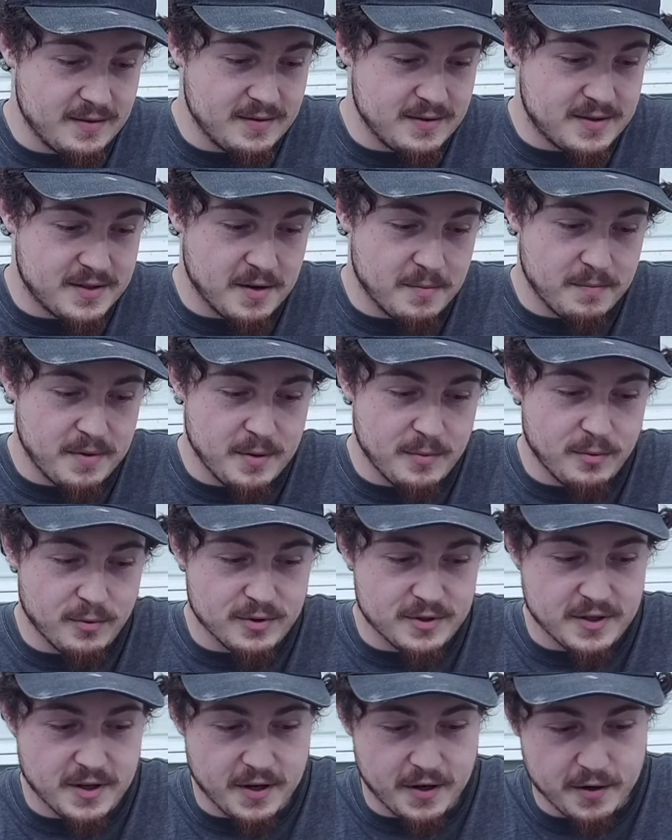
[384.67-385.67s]
Some people
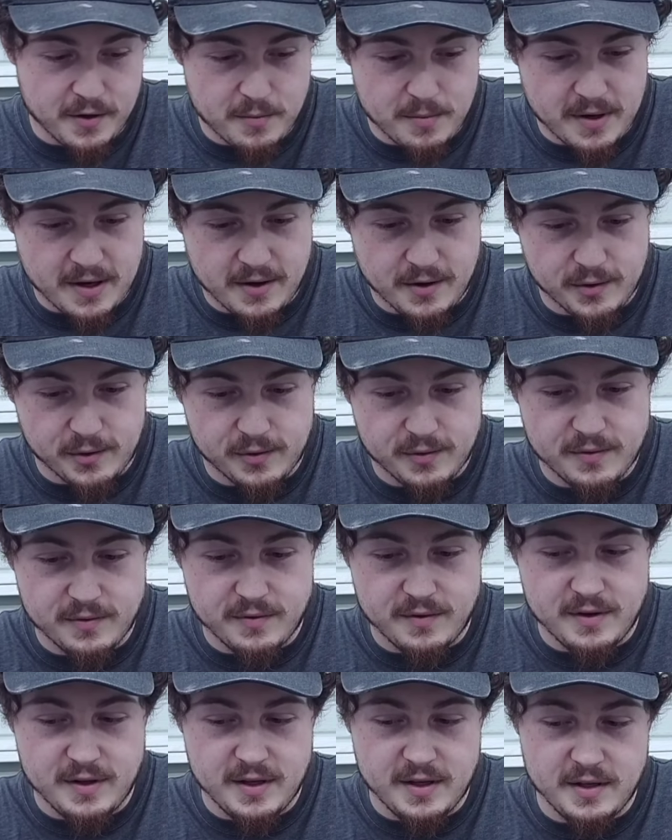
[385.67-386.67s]
were talking
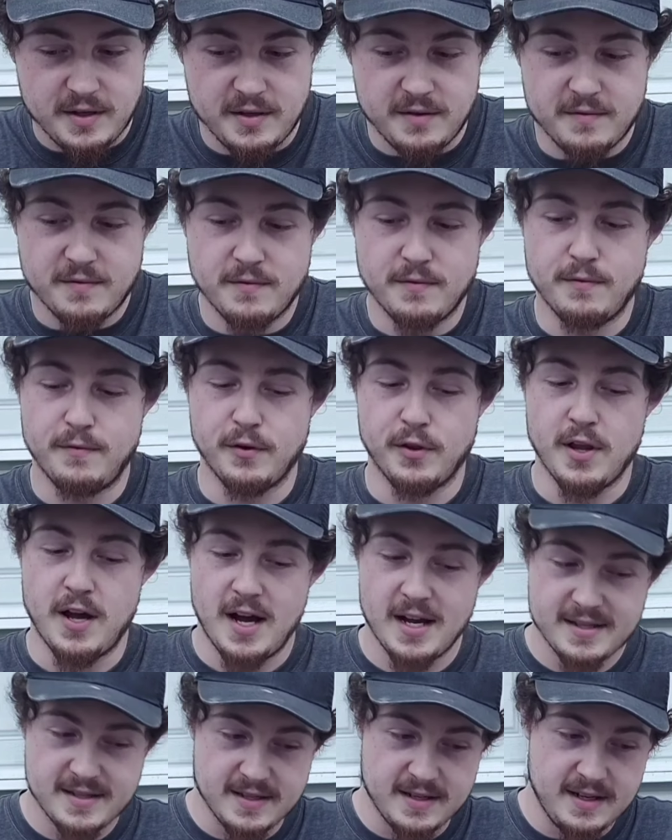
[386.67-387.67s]
about the
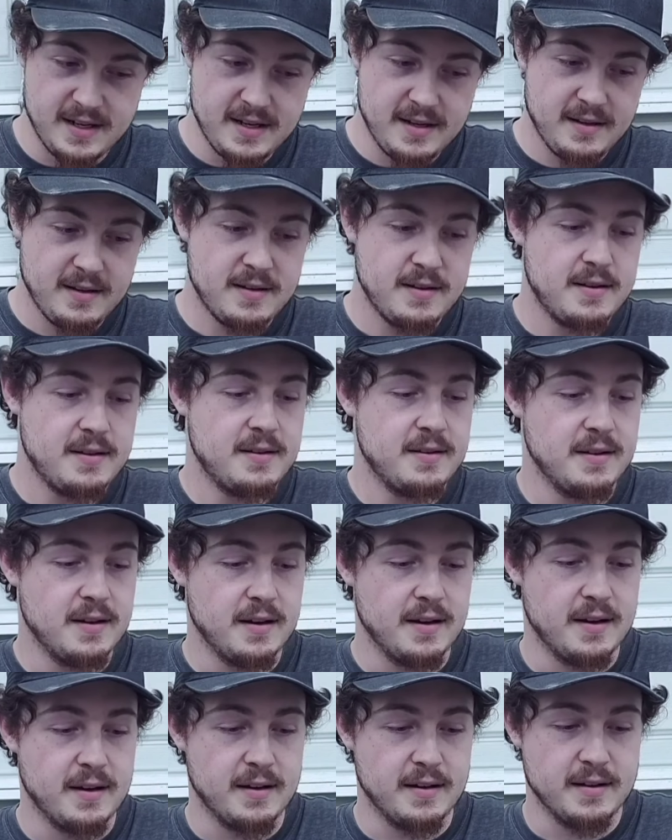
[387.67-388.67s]
velocity
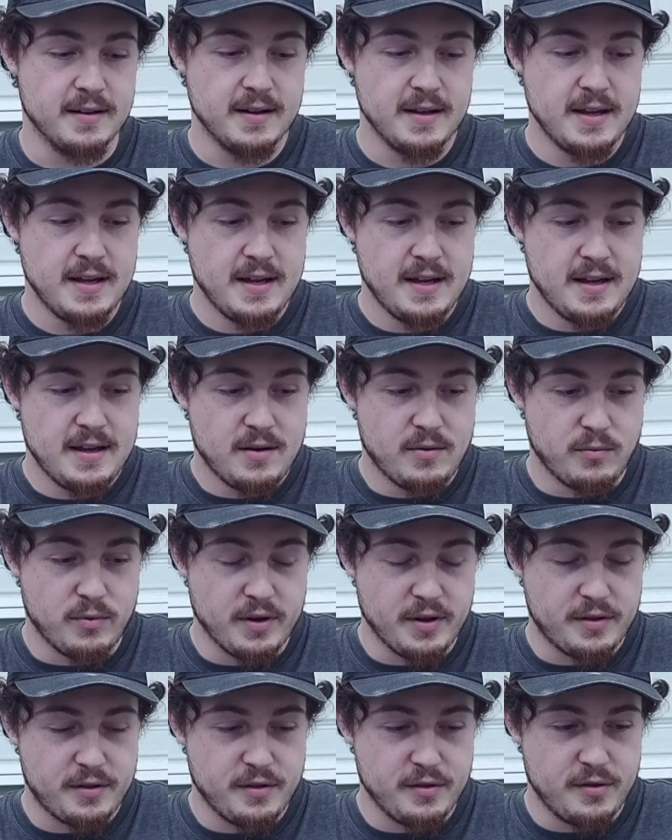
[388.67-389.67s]

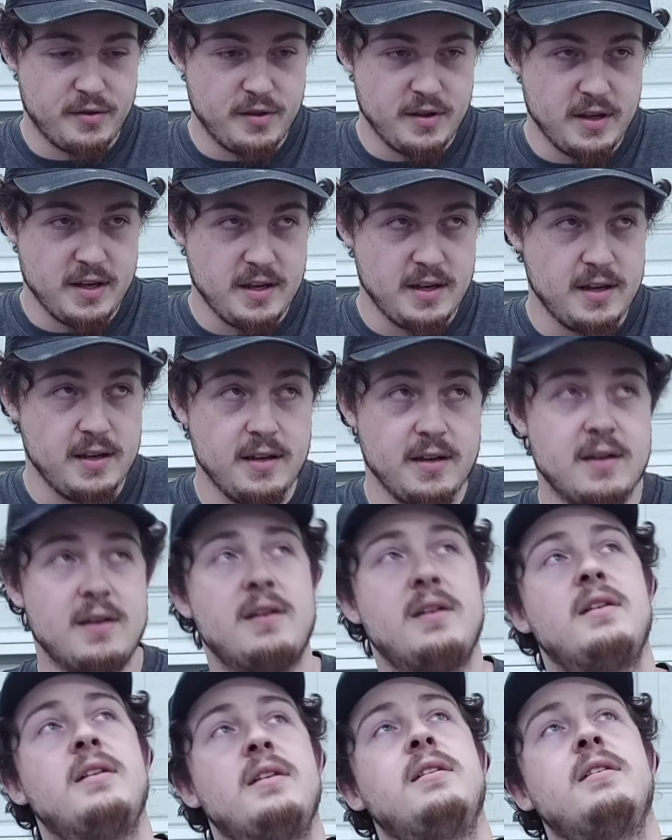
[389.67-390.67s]
with the
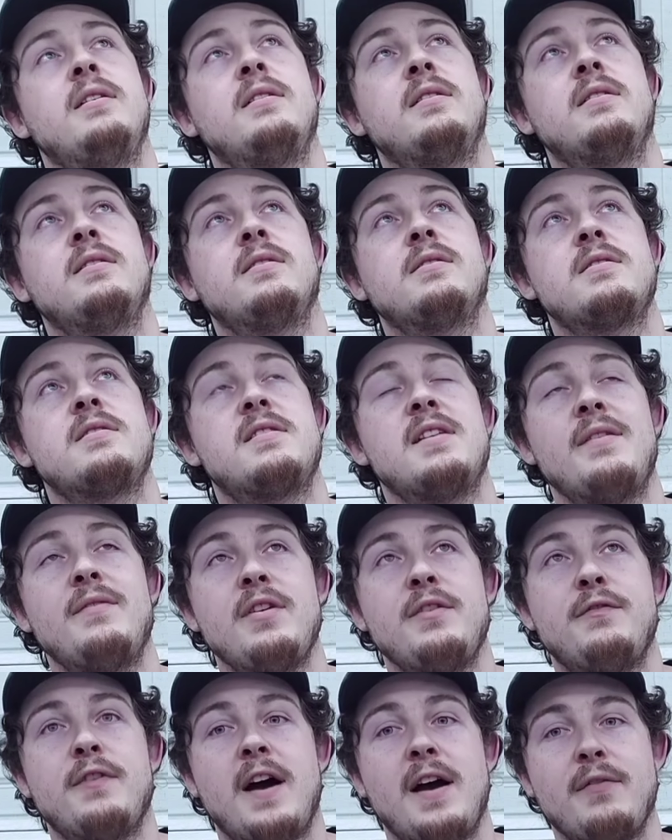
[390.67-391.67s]

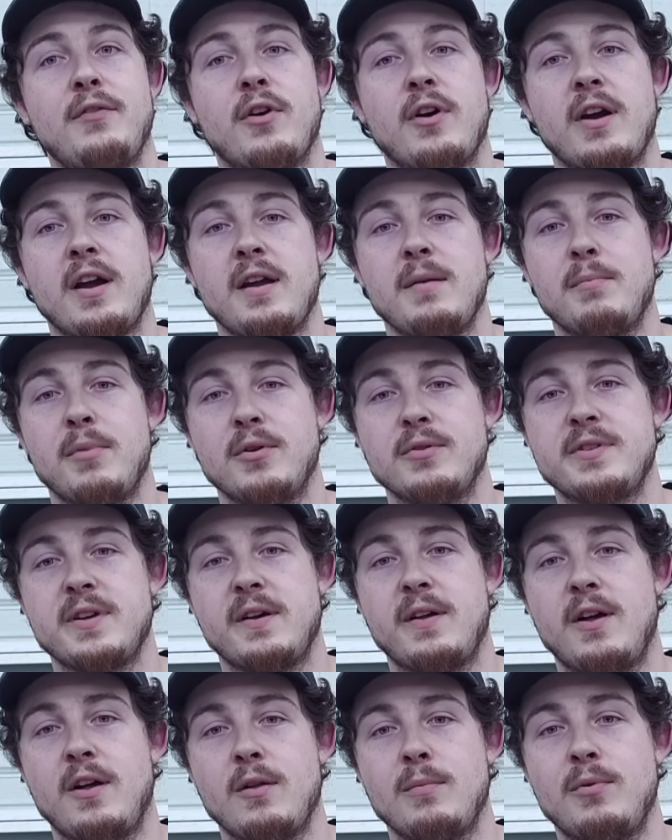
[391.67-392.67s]
75 grain
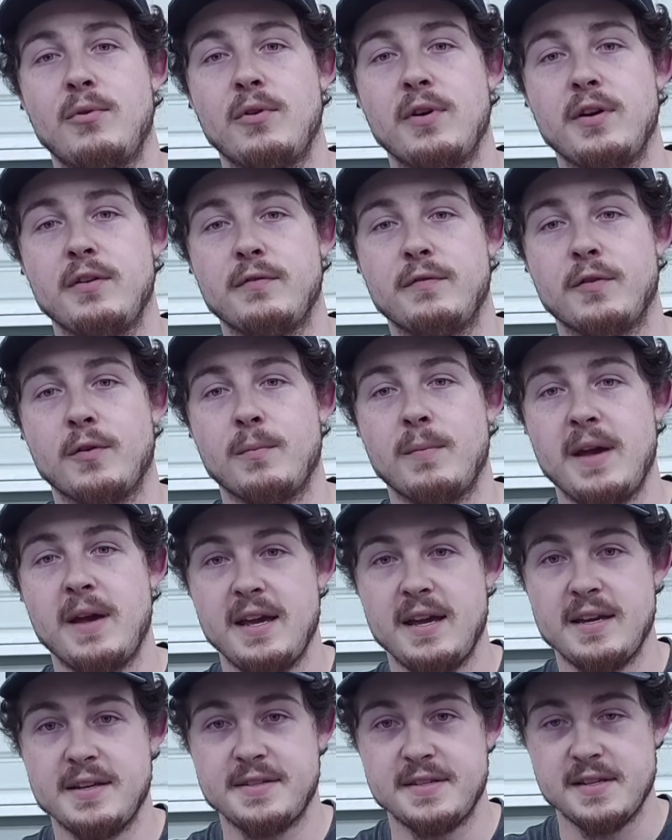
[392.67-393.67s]
boat-tail hollow point from
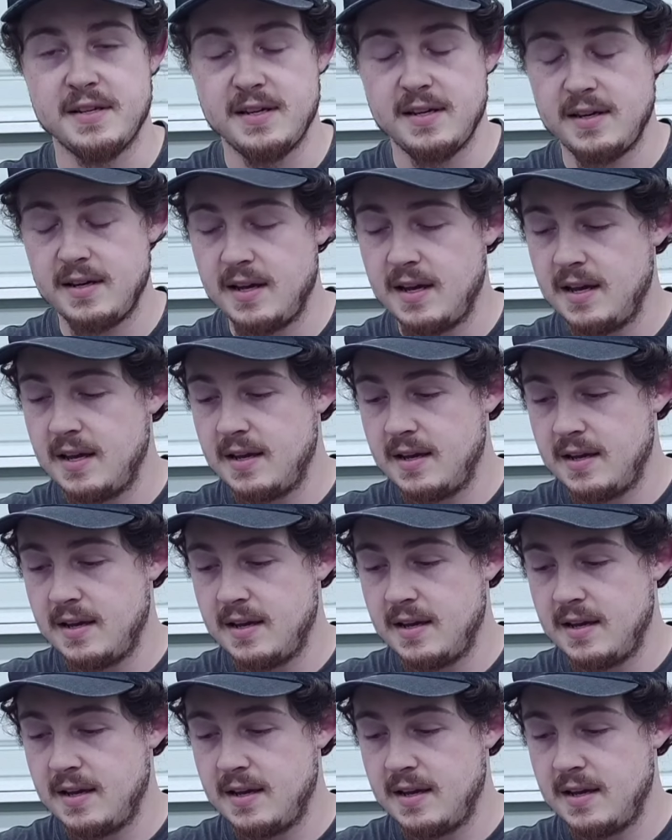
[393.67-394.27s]
AAC,